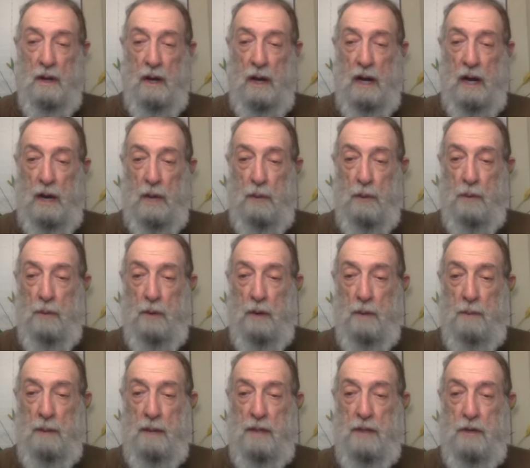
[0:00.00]
Uh, we
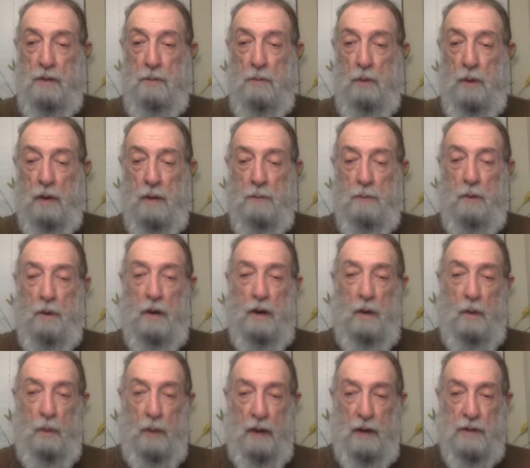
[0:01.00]
want to make you more and more
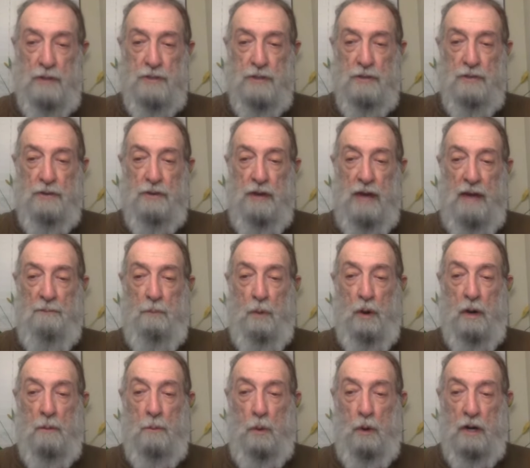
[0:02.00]
aware so that you have
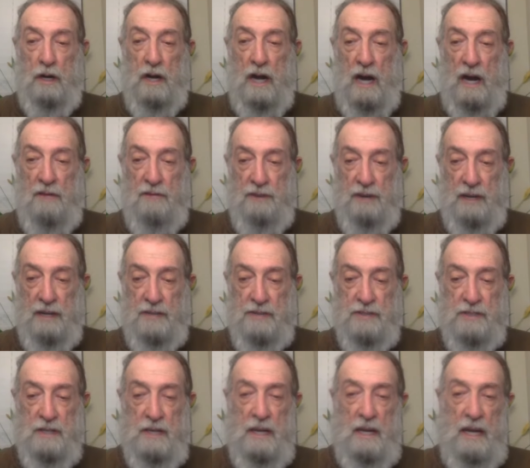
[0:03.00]
more and more
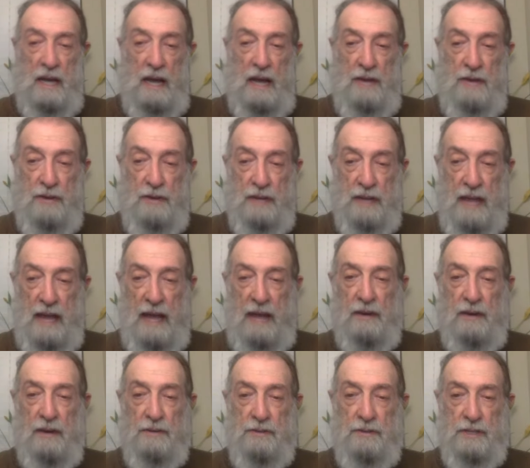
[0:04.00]
confidence and you can
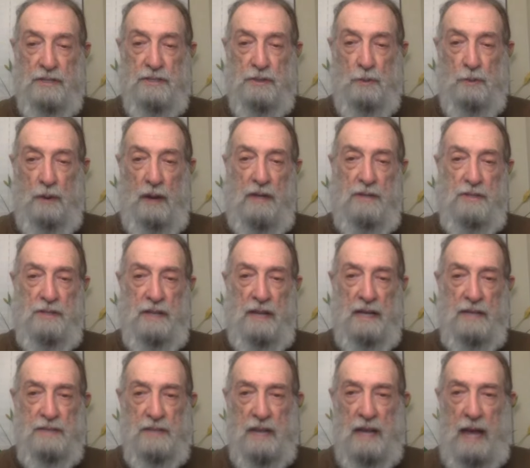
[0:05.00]
handle the situation
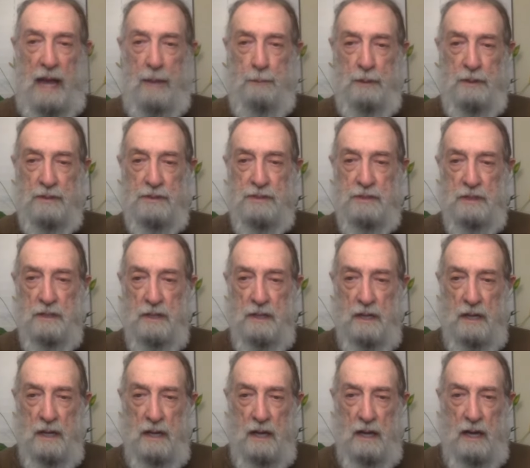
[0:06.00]
as it happens.
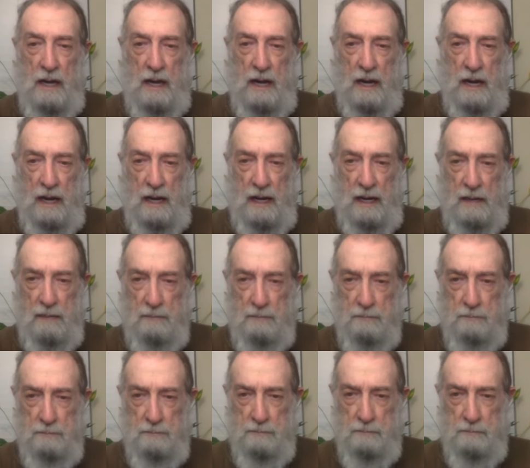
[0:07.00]
Um,